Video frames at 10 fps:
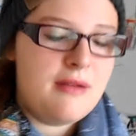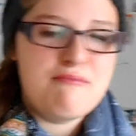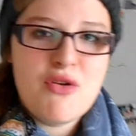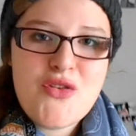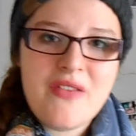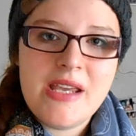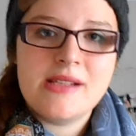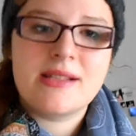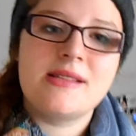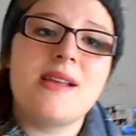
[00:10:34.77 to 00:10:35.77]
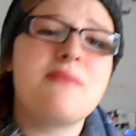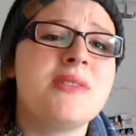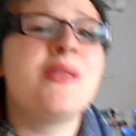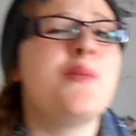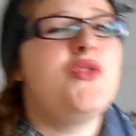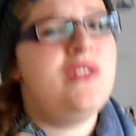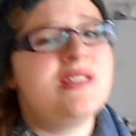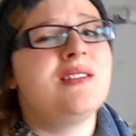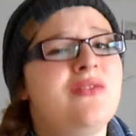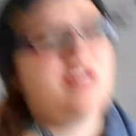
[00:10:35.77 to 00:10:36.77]
movies, because some of the
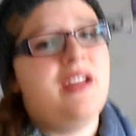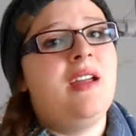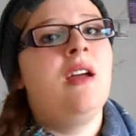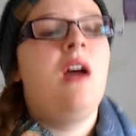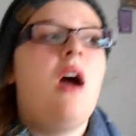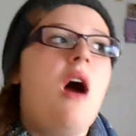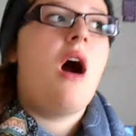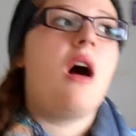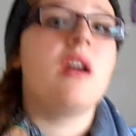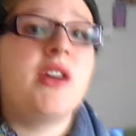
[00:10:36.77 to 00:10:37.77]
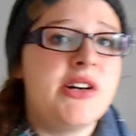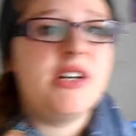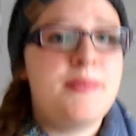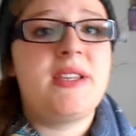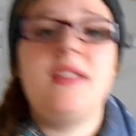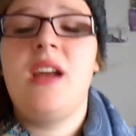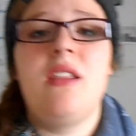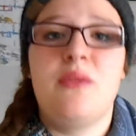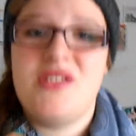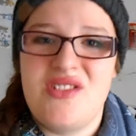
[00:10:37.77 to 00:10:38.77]
movies on the flight are good, but then the
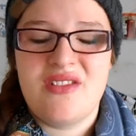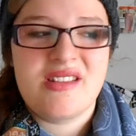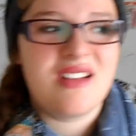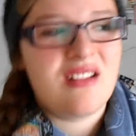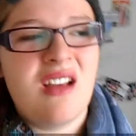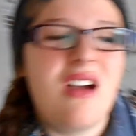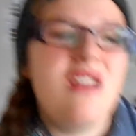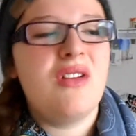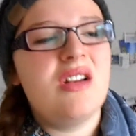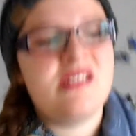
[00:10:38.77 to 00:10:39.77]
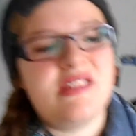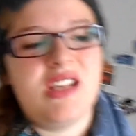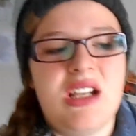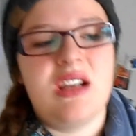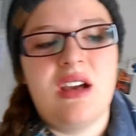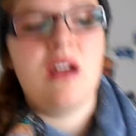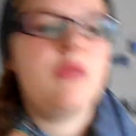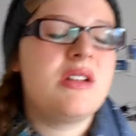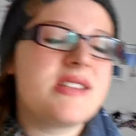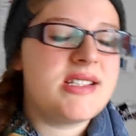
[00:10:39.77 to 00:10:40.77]
other ones you're just like, nah, I've already seen it, I
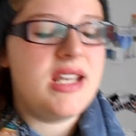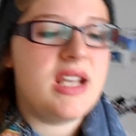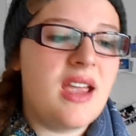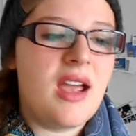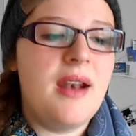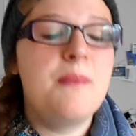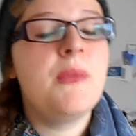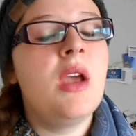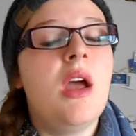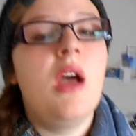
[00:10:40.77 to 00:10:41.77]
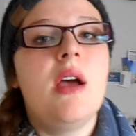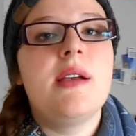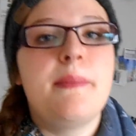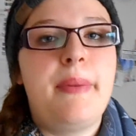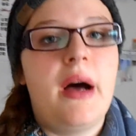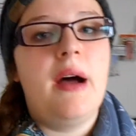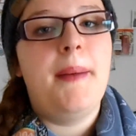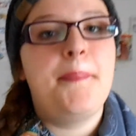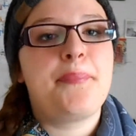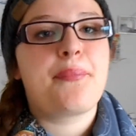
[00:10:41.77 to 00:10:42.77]
don't want to see it again.
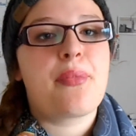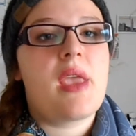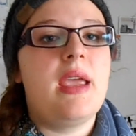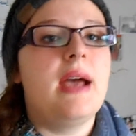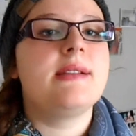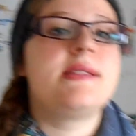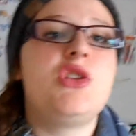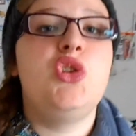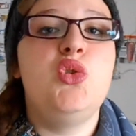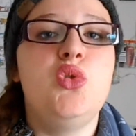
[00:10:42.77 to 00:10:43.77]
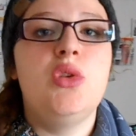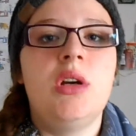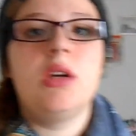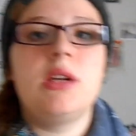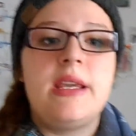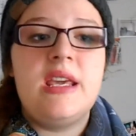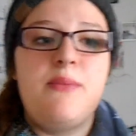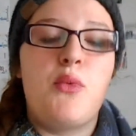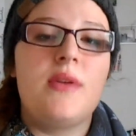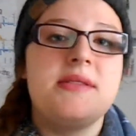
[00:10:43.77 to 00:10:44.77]
But yes, do
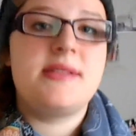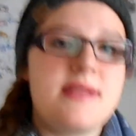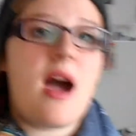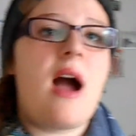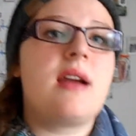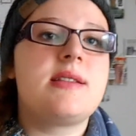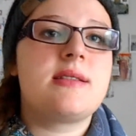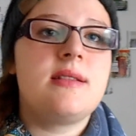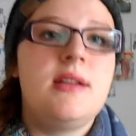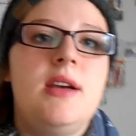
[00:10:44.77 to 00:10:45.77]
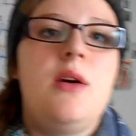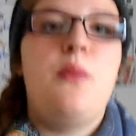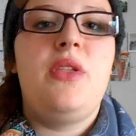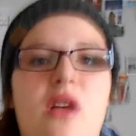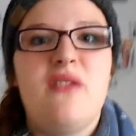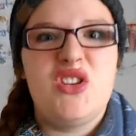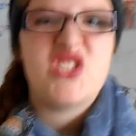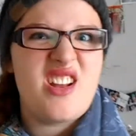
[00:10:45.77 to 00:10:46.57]
keep one stocked with all of your